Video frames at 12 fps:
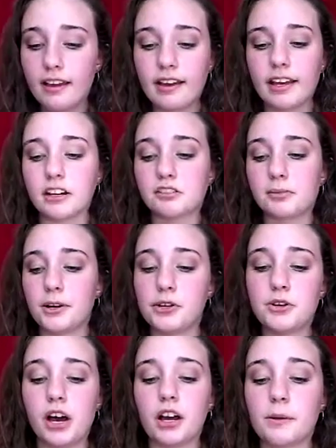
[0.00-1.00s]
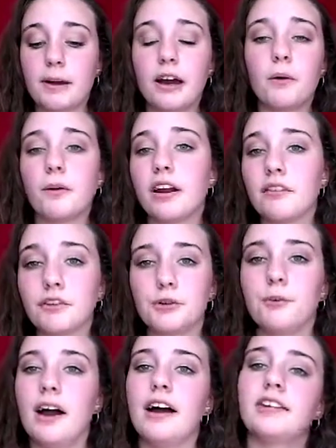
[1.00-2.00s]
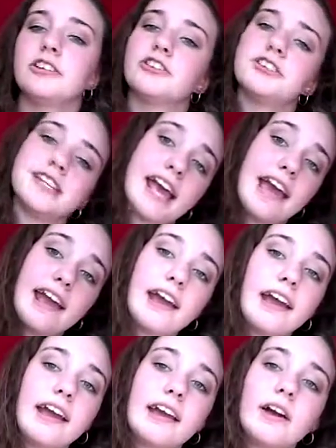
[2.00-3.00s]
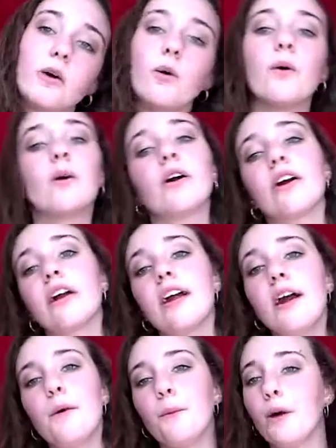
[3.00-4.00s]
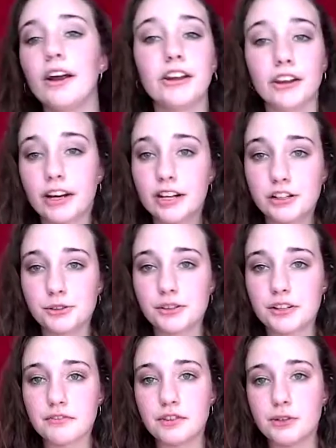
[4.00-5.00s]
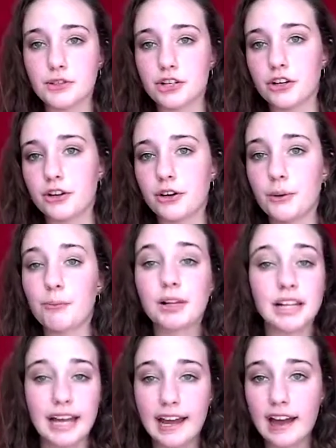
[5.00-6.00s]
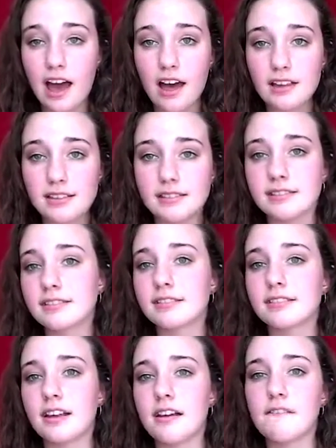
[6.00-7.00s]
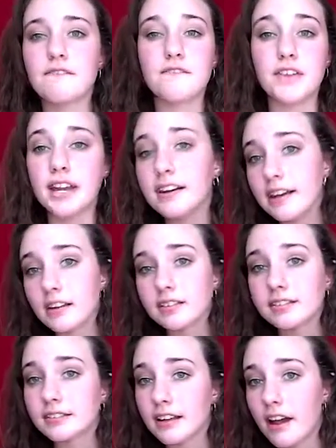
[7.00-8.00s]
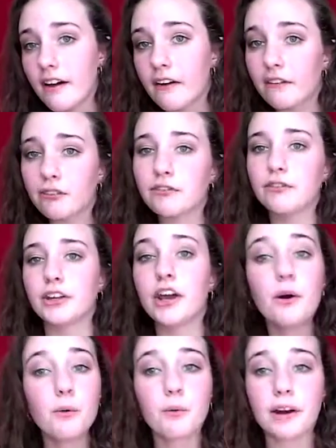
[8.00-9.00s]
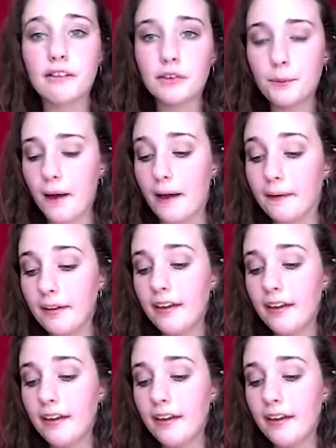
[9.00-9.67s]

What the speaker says: here's where you talk about whatever you want, your day or what you're gonna do in the future, plans, fitness stuff, you know, whatever you want.